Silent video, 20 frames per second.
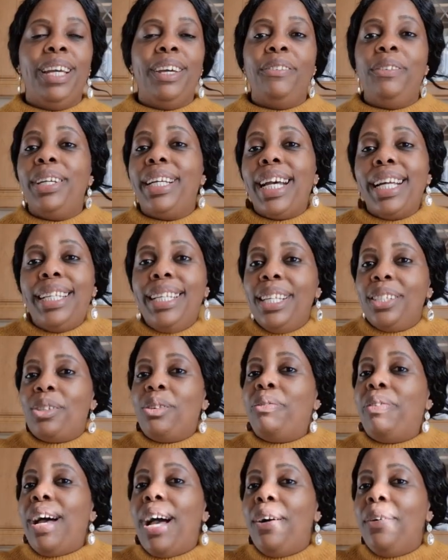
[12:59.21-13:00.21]
regardless
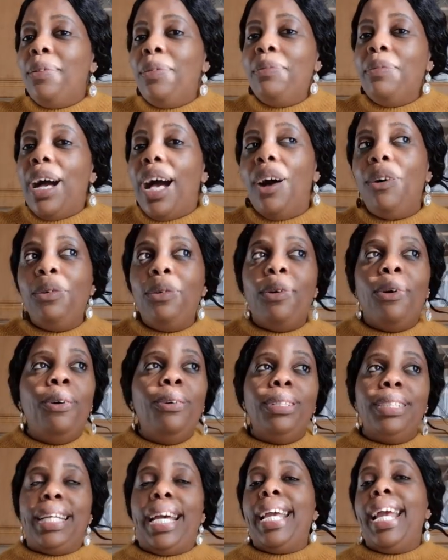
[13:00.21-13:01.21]
of how
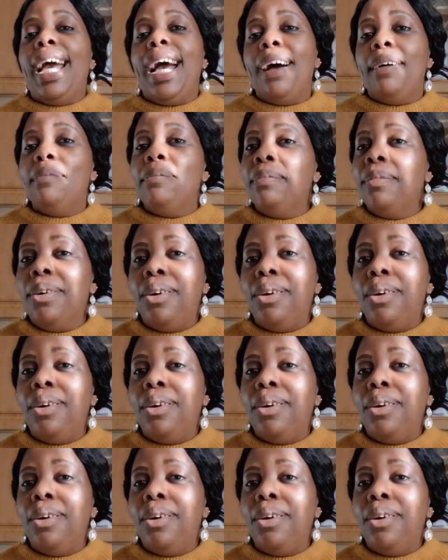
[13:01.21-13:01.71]
old I am.